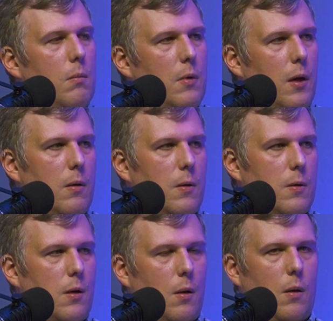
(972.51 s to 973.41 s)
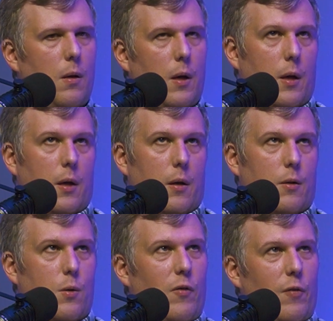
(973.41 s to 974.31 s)
There's a
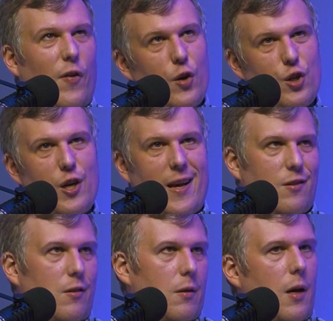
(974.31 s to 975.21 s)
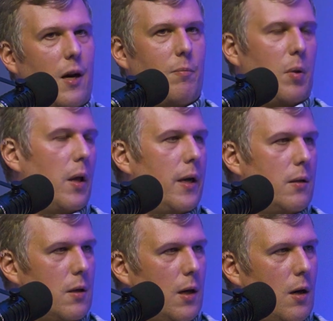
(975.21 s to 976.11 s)
sort of a function-esque kind of play
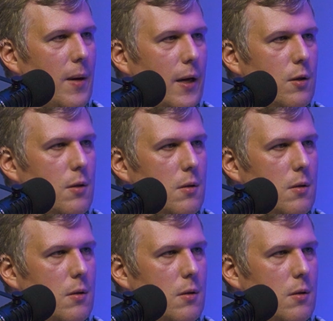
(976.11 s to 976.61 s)
to GitHub Actions,